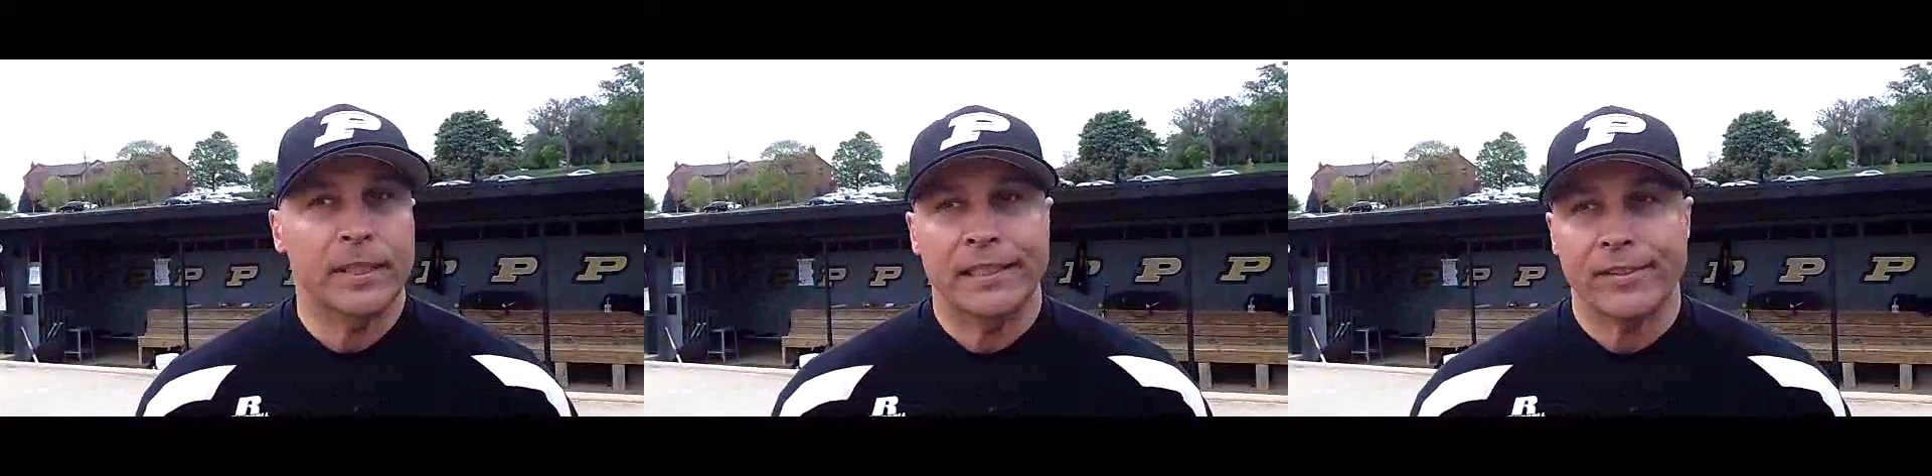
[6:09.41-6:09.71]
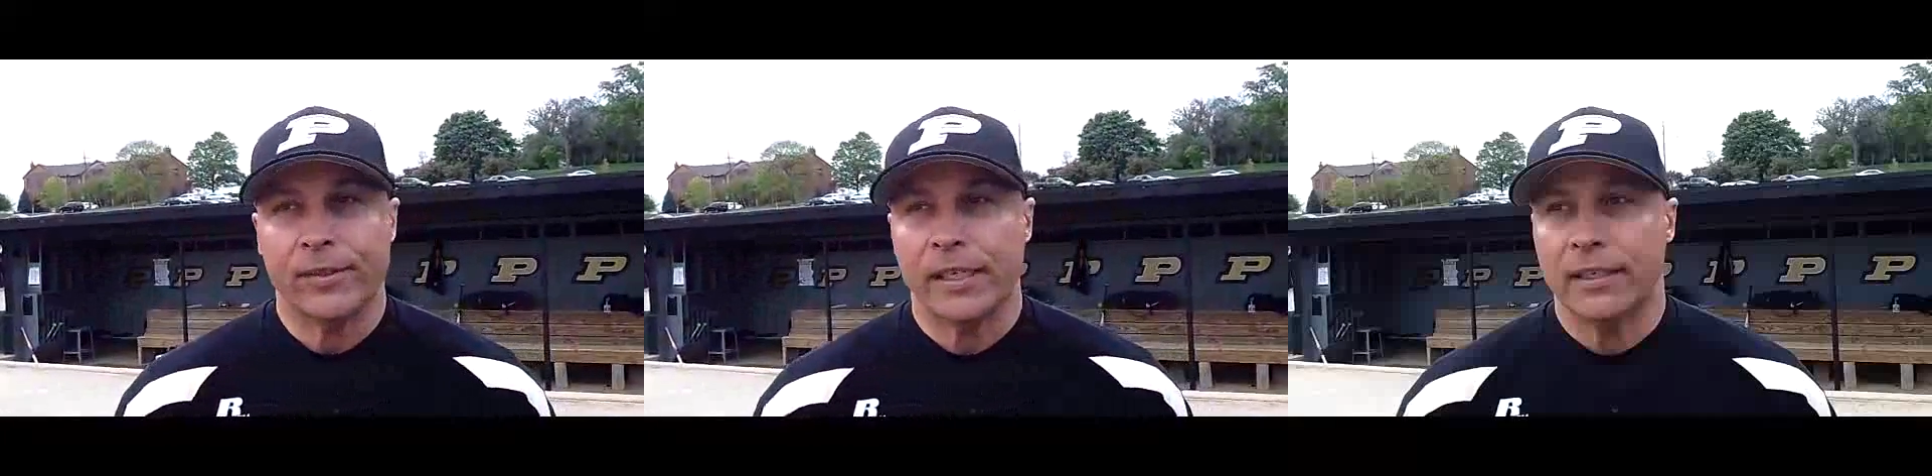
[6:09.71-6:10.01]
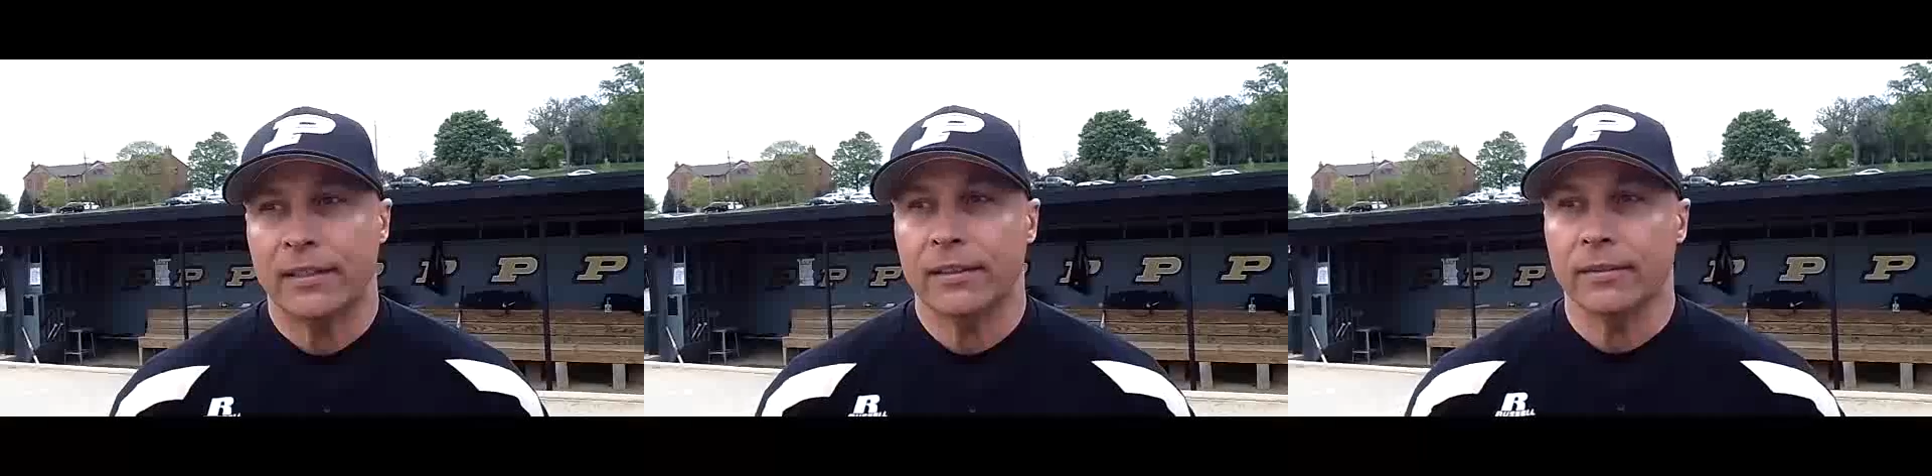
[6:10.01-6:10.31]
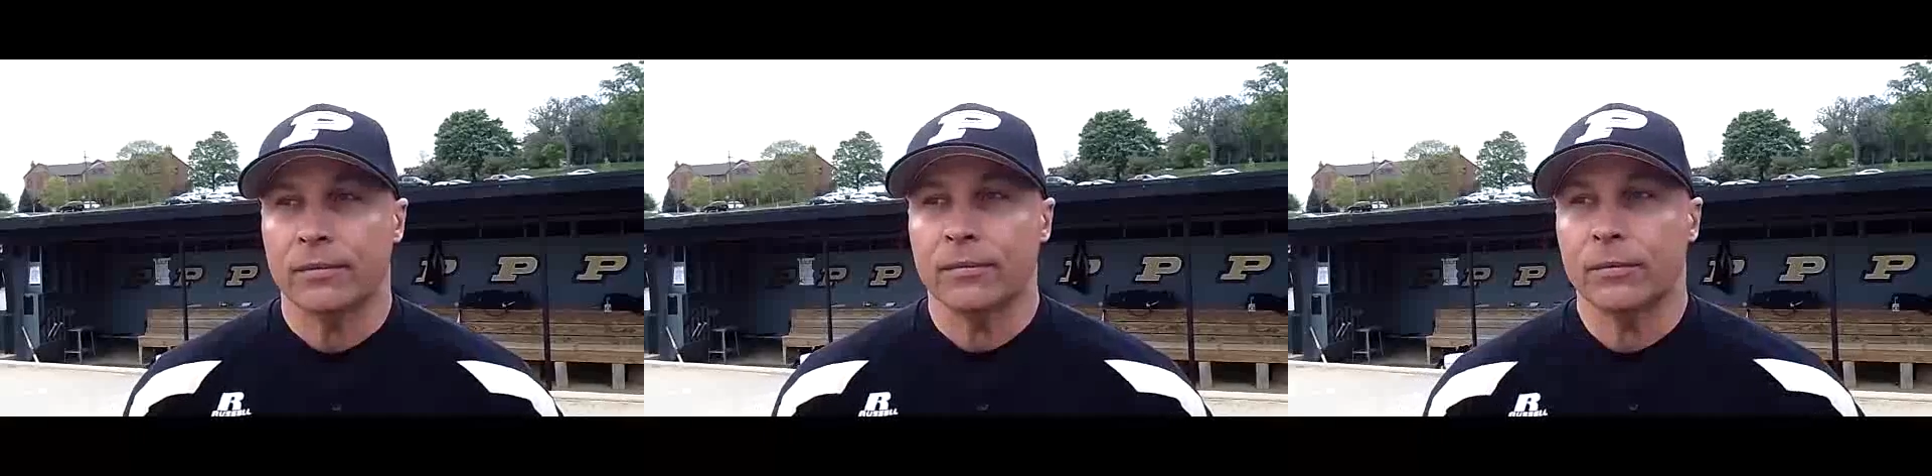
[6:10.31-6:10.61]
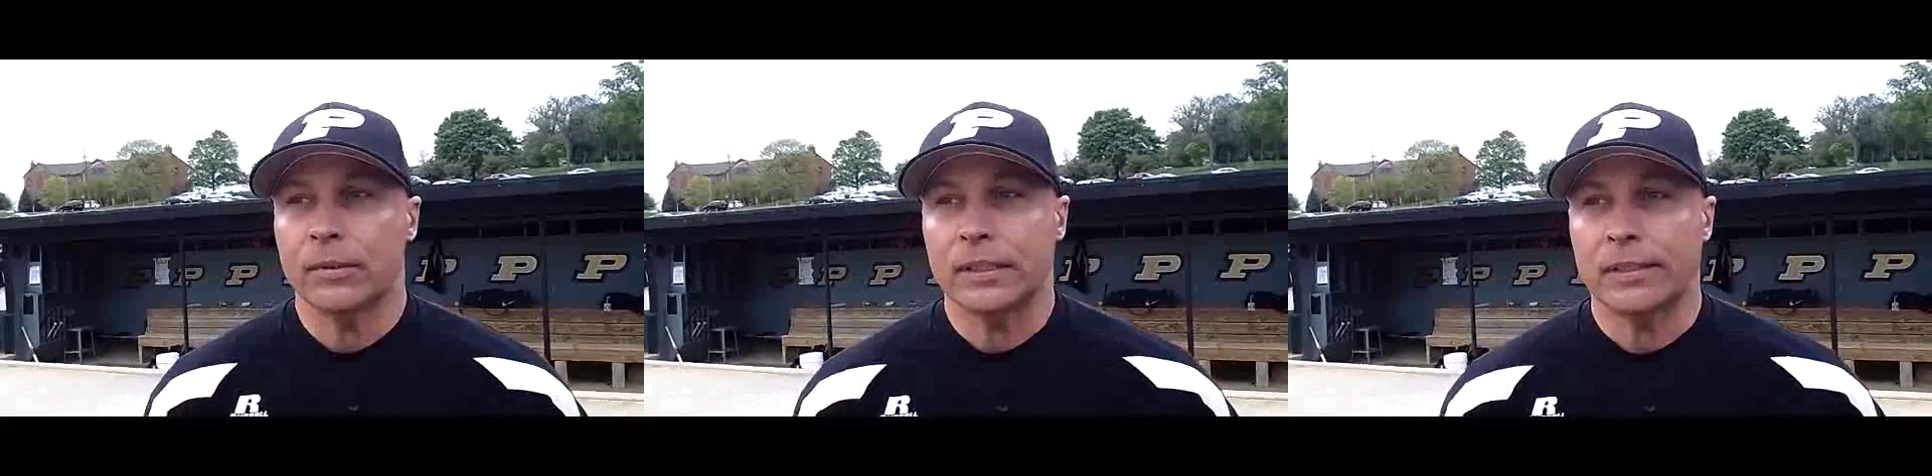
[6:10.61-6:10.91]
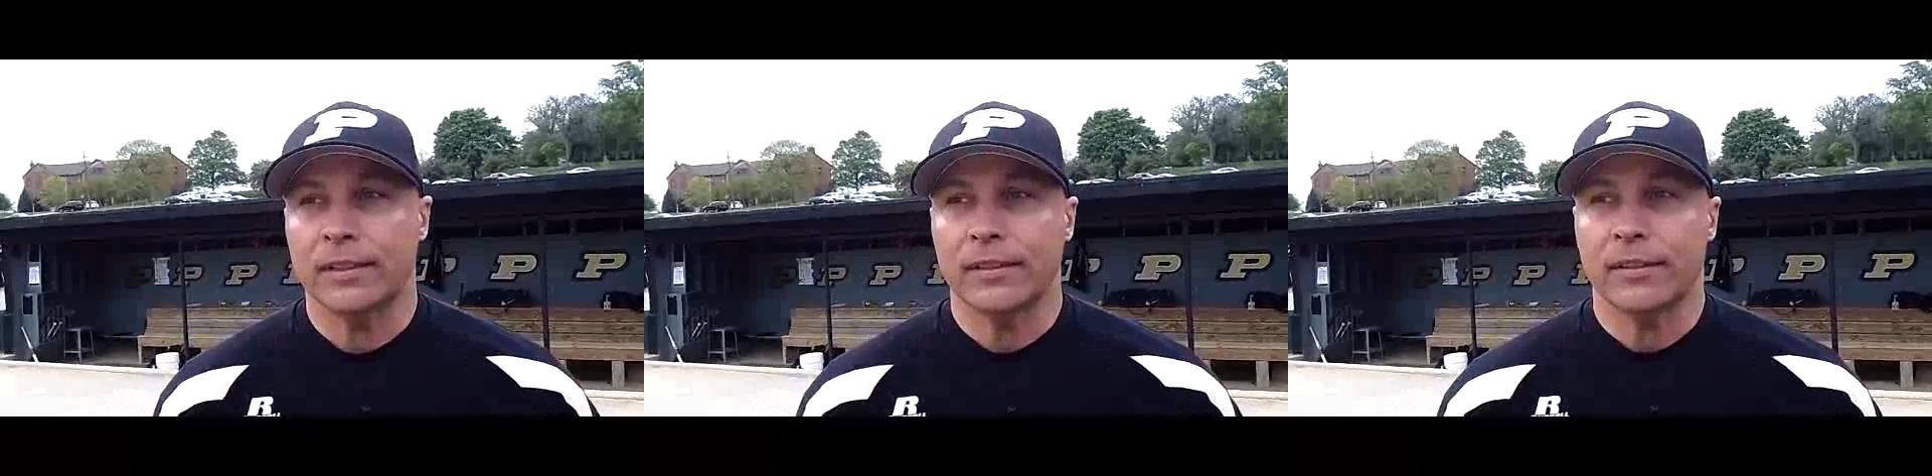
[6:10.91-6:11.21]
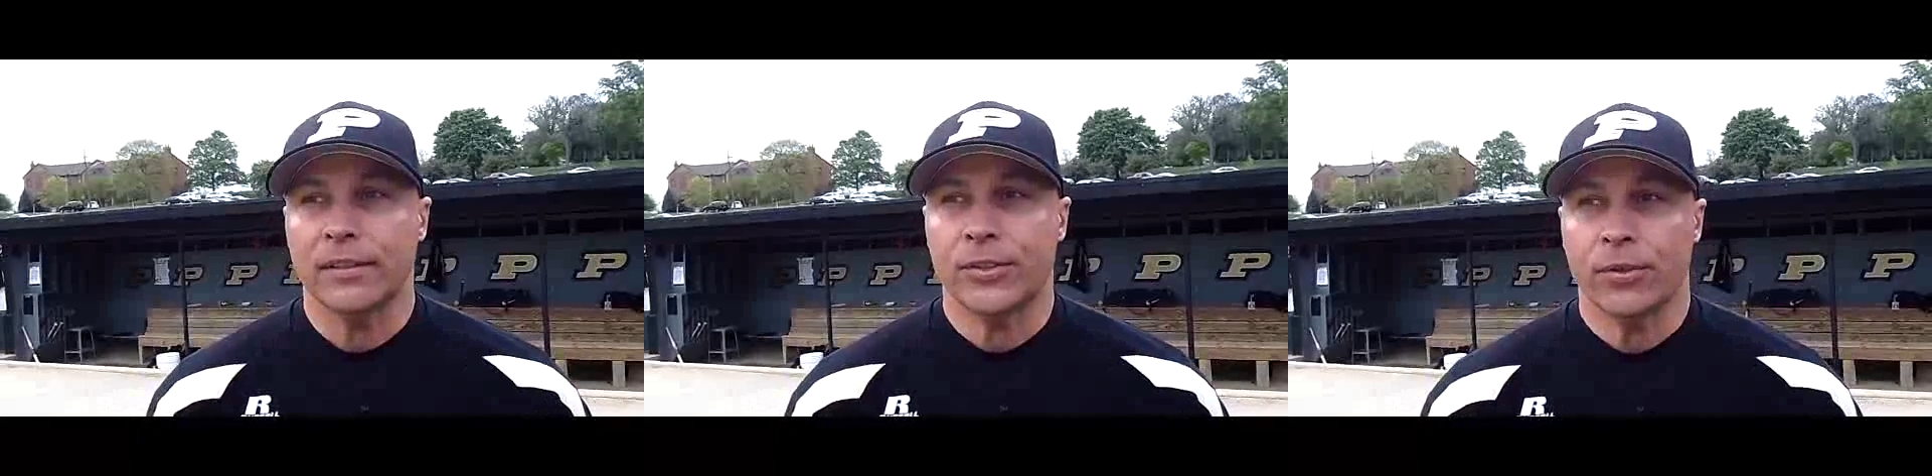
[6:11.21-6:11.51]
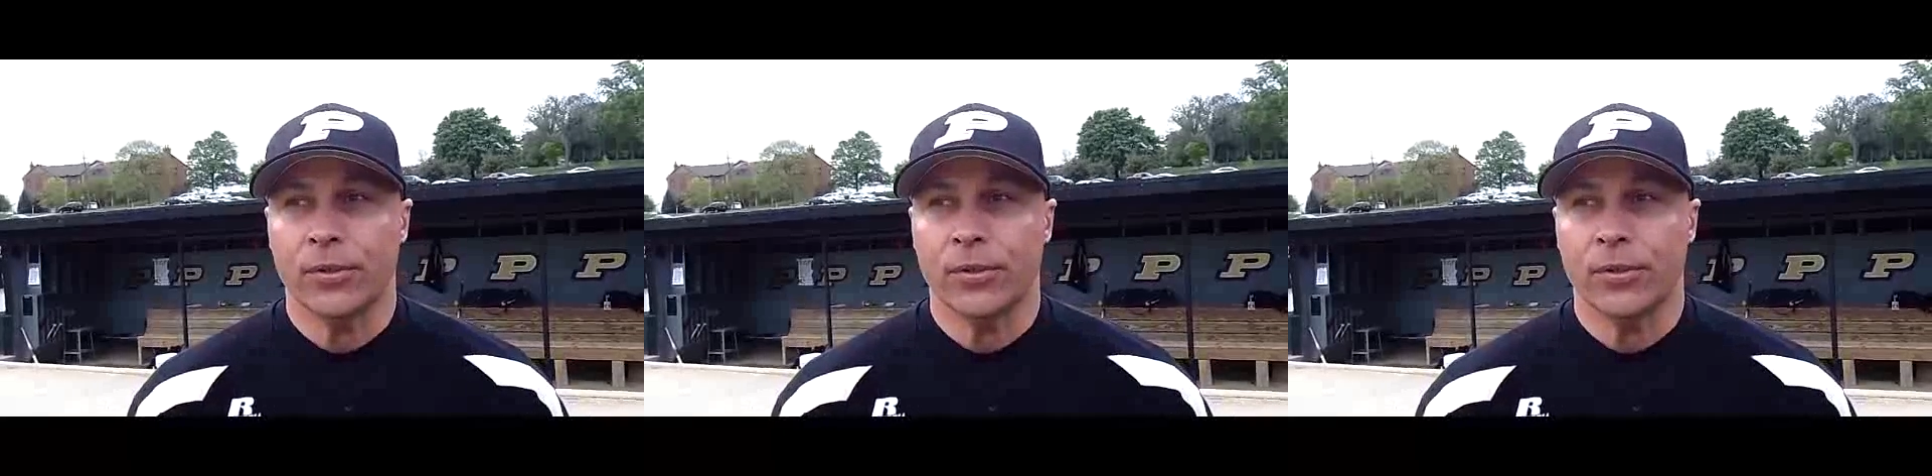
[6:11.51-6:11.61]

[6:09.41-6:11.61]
Yeah, so they, you know, Joe